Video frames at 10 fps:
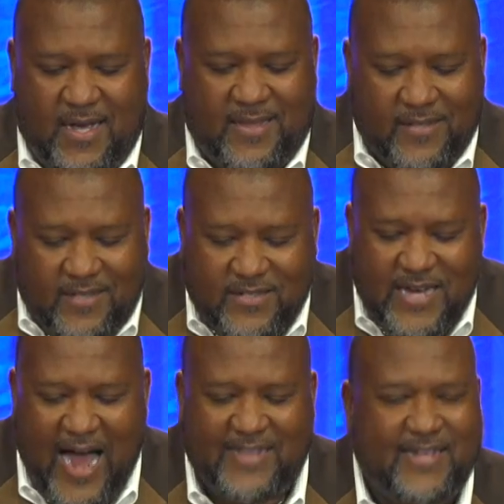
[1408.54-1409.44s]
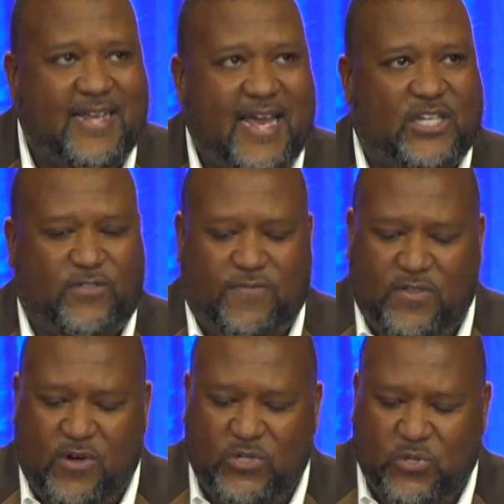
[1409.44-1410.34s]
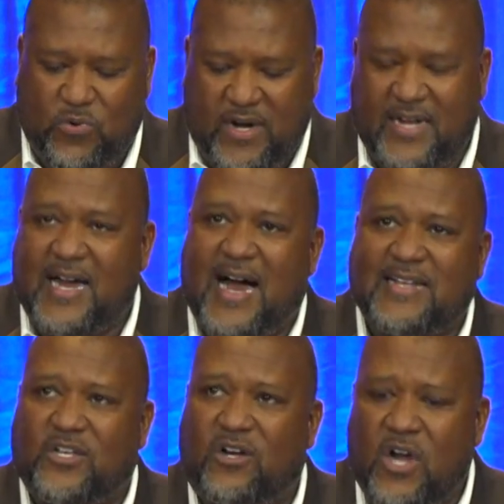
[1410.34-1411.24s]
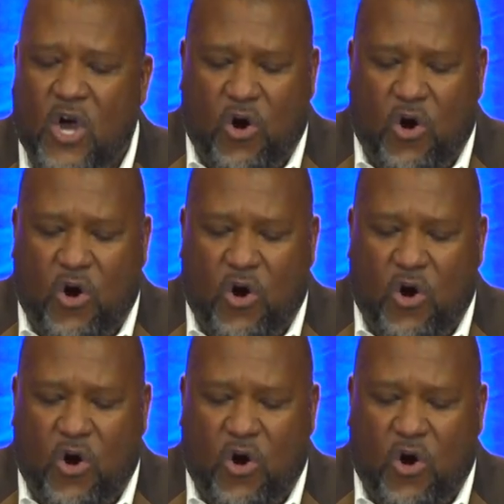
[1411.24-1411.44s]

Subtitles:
And this is not the case for those who are in Gaza